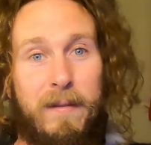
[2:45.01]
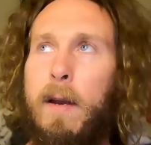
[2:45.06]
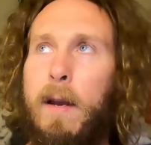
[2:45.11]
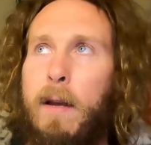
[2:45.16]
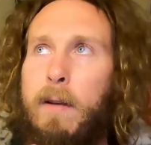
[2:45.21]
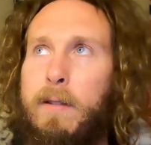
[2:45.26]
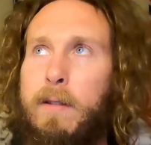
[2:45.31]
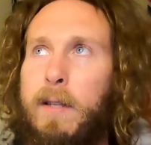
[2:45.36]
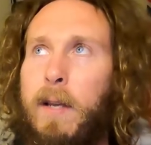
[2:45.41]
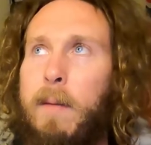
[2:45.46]

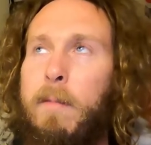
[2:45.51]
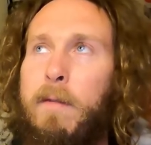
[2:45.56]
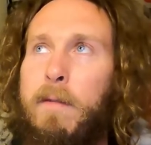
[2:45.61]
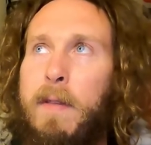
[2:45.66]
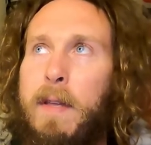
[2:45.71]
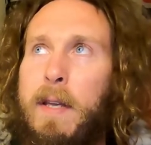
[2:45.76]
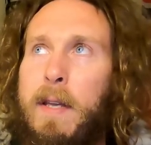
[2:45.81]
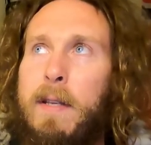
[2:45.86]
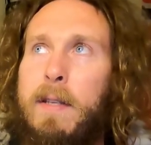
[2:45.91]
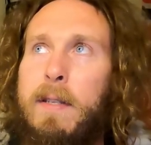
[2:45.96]
Now, some of
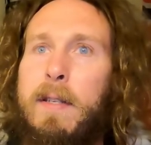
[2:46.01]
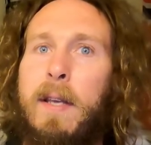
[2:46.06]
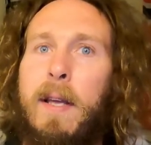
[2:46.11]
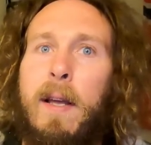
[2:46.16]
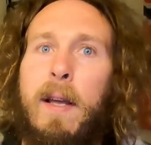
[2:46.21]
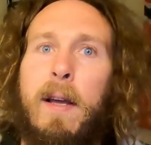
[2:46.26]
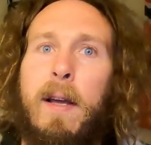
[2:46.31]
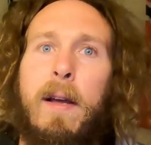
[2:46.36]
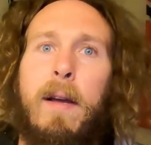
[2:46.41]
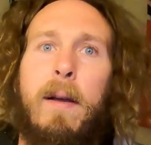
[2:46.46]
these,
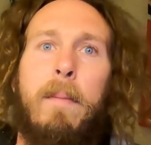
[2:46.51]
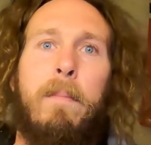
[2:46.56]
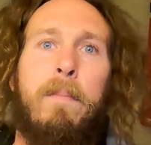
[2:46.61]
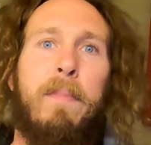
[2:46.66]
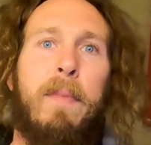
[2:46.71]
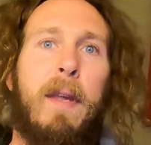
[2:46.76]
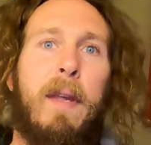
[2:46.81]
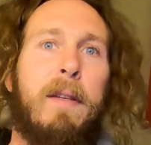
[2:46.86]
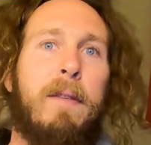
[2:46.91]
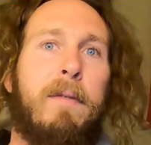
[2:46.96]

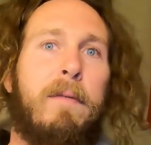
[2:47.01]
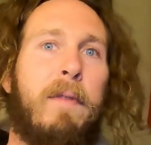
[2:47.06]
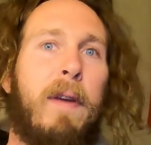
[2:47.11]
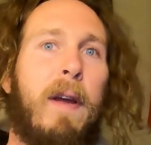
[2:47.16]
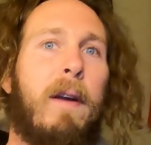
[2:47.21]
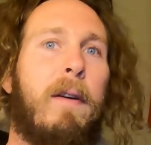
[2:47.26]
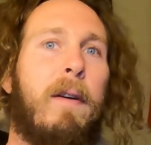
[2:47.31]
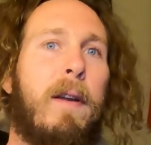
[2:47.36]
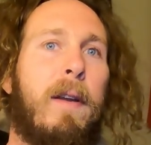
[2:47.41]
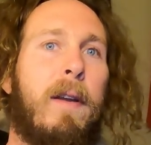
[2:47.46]
it's
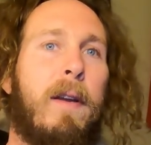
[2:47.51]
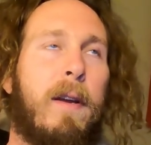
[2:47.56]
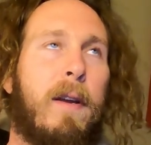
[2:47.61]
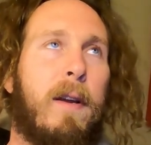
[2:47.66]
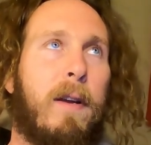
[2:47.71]
very